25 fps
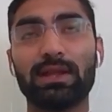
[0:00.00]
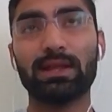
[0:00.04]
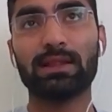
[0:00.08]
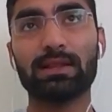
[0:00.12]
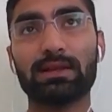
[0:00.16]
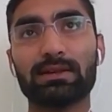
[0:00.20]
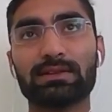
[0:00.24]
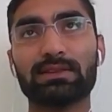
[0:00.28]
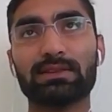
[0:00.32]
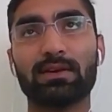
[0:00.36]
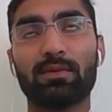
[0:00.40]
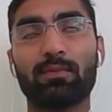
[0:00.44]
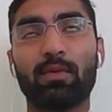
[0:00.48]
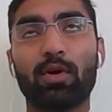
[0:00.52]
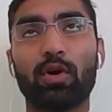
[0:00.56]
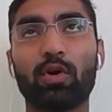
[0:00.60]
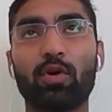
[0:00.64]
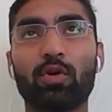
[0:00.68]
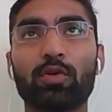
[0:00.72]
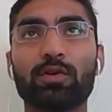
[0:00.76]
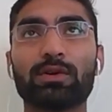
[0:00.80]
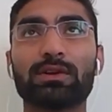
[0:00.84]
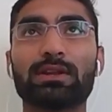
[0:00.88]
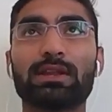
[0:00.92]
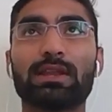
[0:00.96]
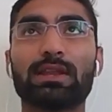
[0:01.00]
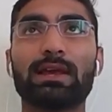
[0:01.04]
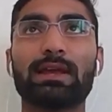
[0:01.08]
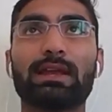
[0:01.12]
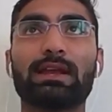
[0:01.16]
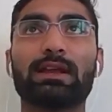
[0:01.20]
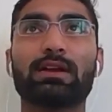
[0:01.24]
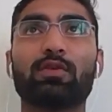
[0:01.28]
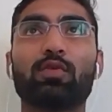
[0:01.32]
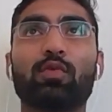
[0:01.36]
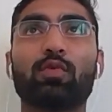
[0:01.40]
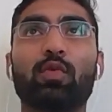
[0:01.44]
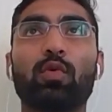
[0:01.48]
tell us about
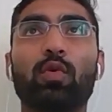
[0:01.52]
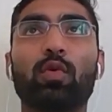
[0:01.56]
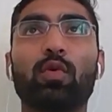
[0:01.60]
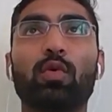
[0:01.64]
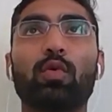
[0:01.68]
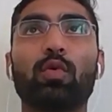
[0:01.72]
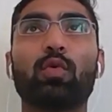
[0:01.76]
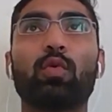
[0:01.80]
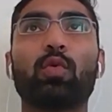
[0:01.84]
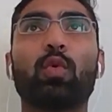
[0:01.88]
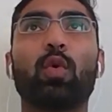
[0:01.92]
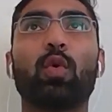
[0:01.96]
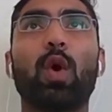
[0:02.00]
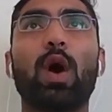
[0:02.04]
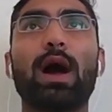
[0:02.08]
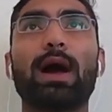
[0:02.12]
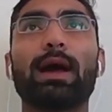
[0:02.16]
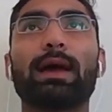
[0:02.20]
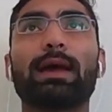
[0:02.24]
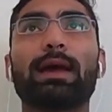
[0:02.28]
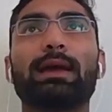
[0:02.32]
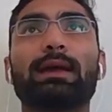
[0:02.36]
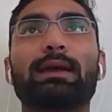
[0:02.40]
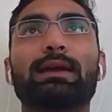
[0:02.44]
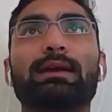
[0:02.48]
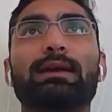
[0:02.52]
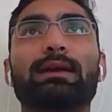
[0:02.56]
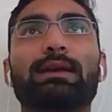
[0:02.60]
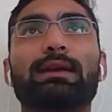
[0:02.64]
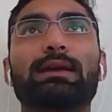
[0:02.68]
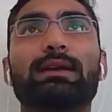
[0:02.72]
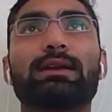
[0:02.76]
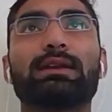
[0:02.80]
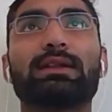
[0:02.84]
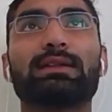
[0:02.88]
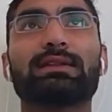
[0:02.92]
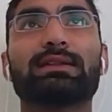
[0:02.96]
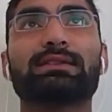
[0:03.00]
like why
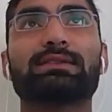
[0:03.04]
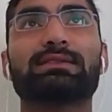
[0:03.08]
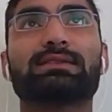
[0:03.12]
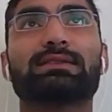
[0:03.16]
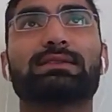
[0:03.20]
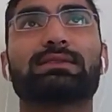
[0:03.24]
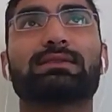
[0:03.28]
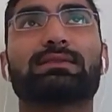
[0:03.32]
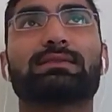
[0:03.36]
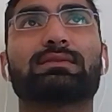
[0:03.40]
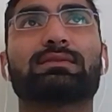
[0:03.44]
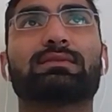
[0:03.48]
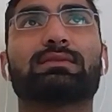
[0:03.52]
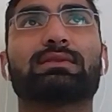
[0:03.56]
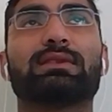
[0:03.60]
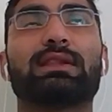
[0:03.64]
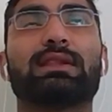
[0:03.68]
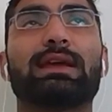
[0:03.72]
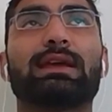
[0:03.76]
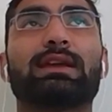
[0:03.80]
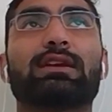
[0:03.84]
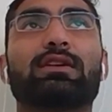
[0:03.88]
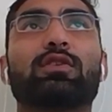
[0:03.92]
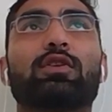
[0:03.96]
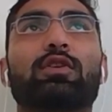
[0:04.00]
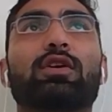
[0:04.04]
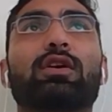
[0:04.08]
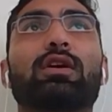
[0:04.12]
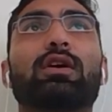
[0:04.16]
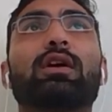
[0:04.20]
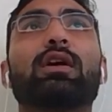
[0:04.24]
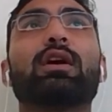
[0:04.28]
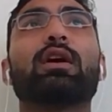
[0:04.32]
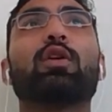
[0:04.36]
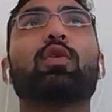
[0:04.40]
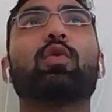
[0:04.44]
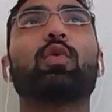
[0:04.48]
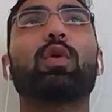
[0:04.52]
it is like
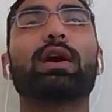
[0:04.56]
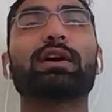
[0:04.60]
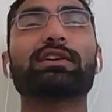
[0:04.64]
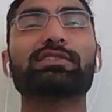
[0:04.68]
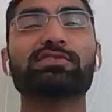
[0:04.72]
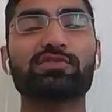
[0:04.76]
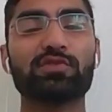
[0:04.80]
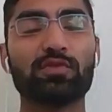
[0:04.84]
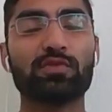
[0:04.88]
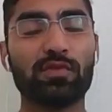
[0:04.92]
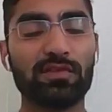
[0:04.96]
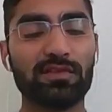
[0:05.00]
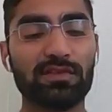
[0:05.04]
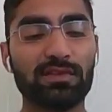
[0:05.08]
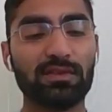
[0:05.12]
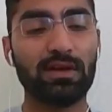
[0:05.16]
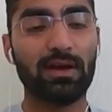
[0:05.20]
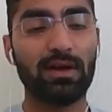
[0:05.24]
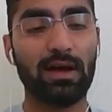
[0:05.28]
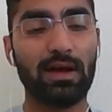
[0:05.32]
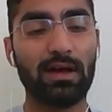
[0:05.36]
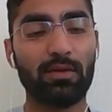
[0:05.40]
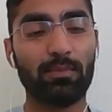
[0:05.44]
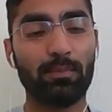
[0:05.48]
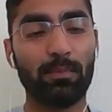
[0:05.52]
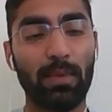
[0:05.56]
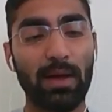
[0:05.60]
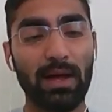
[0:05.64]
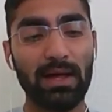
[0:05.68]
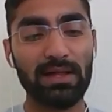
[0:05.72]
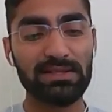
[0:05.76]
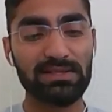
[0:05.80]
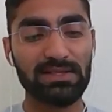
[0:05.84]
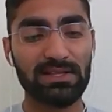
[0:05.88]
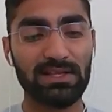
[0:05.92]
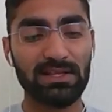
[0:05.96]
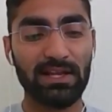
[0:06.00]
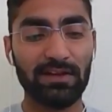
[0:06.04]
what shows our
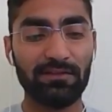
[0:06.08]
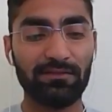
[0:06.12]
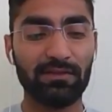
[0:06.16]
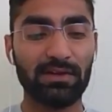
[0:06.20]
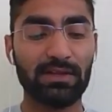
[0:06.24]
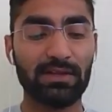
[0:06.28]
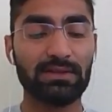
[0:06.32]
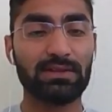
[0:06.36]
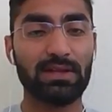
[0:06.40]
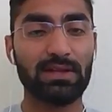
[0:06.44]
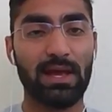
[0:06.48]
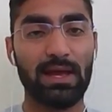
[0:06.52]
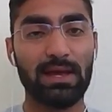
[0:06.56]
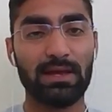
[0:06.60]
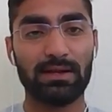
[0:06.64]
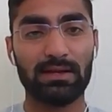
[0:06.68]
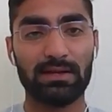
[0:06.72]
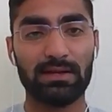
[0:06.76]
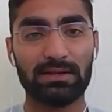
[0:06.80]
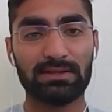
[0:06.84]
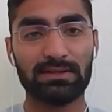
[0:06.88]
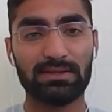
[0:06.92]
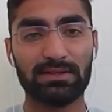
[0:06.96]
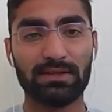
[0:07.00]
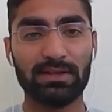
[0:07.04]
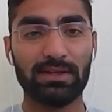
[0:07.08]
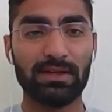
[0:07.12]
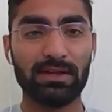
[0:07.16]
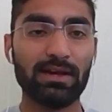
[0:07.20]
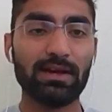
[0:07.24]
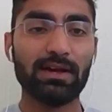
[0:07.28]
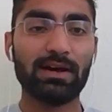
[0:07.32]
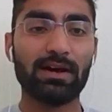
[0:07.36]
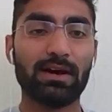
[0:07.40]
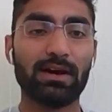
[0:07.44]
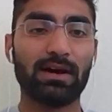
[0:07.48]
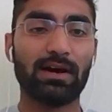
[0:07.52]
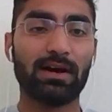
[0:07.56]
past life desires.
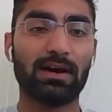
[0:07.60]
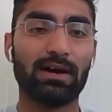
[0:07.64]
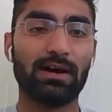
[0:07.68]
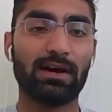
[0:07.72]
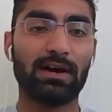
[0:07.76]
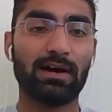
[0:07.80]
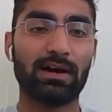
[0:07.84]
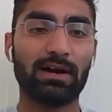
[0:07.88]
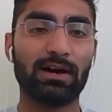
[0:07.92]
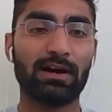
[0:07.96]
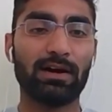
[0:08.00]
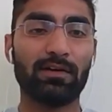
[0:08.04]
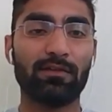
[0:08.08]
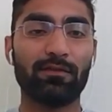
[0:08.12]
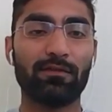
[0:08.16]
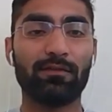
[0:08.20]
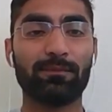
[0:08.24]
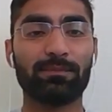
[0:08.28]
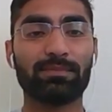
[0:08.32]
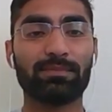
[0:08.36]
uh,